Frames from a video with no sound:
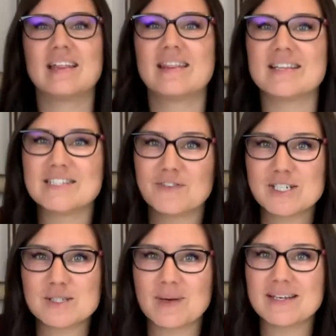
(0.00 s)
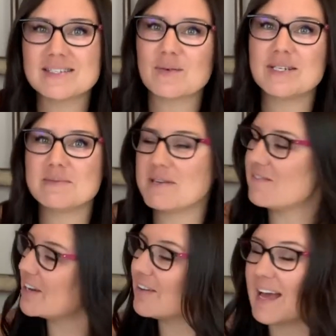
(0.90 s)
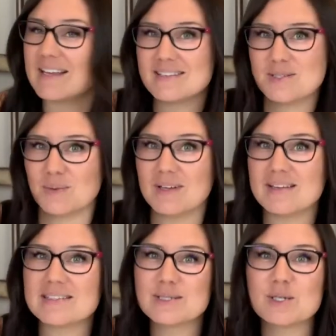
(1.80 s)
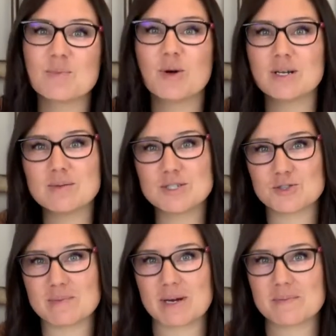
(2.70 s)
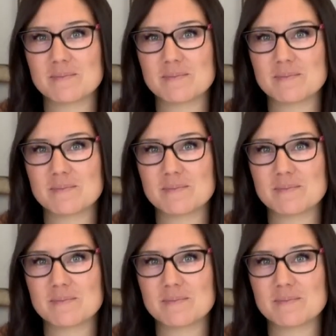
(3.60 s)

This first one is going to be a very handy tool. This is your portable trimmer.